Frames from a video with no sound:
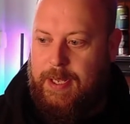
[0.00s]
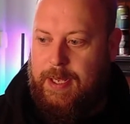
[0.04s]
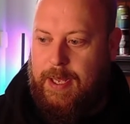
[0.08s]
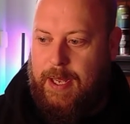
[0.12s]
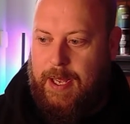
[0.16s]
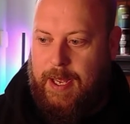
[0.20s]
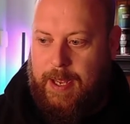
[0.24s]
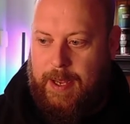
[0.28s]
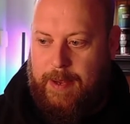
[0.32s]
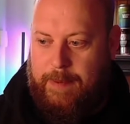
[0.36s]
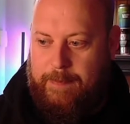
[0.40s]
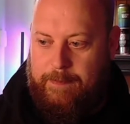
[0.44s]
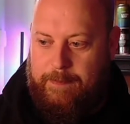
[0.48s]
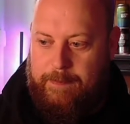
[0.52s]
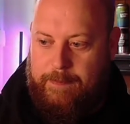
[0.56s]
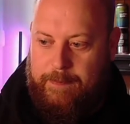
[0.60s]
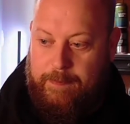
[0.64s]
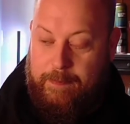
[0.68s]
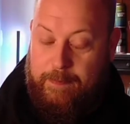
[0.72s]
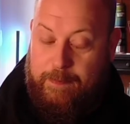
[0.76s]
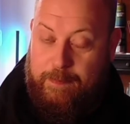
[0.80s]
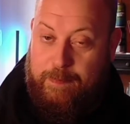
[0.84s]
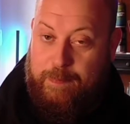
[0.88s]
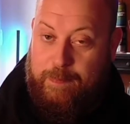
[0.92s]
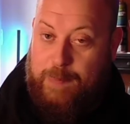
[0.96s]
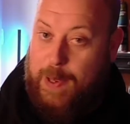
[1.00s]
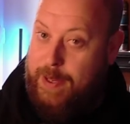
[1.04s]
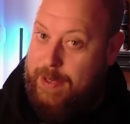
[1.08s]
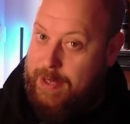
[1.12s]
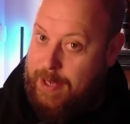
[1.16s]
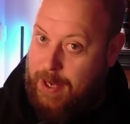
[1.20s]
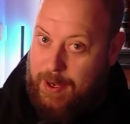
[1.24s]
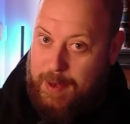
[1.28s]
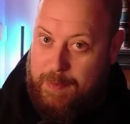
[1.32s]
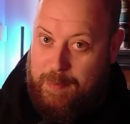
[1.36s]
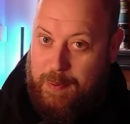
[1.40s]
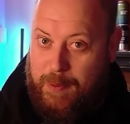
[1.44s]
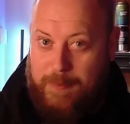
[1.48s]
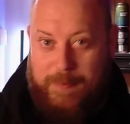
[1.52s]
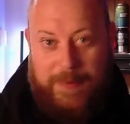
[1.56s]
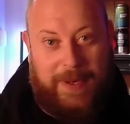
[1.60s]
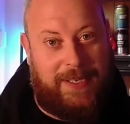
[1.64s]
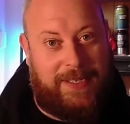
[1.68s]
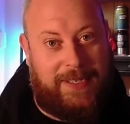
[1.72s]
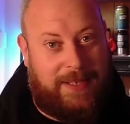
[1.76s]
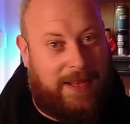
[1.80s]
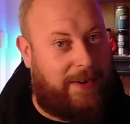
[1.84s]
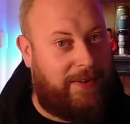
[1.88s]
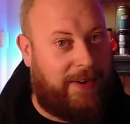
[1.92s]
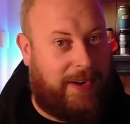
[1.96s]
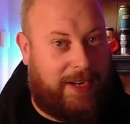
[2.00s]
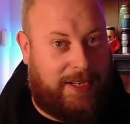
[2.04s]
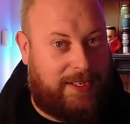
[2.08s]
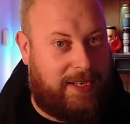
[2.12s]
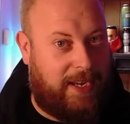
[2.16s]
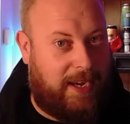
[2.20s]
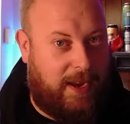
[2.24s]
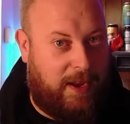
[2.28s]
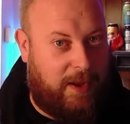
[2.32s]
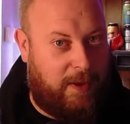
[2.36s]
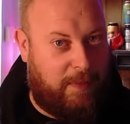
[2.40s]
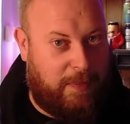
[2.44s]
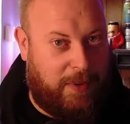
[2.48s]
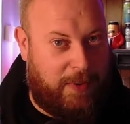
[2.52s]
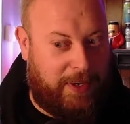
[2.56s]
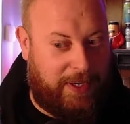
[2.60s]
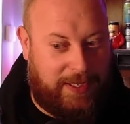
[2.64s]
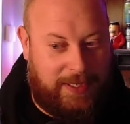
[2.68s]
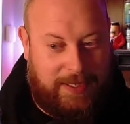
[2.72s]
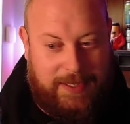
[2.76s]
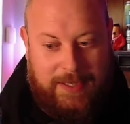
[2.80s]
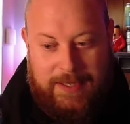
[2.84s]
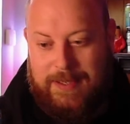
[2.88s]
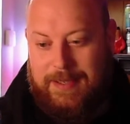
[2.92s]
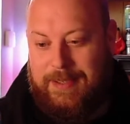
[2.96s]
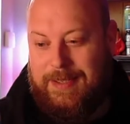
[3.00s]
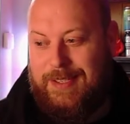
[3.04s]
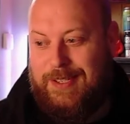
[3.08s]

But the only problem is they're XLR mics.